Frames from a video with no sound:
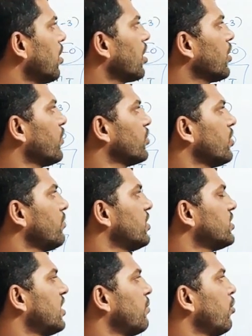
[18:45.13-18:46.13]
or if you shift
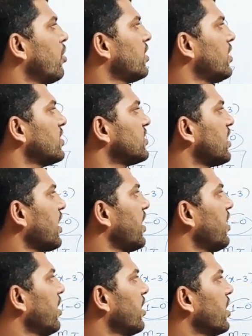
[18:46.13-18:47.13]
this m1 on this
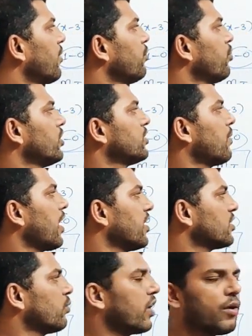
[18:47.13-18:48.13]
side, m2 is
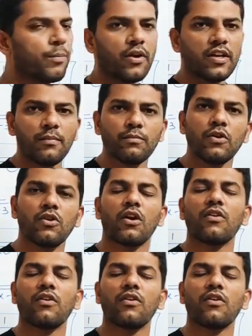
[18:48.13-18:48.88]
minus 1 upon m1,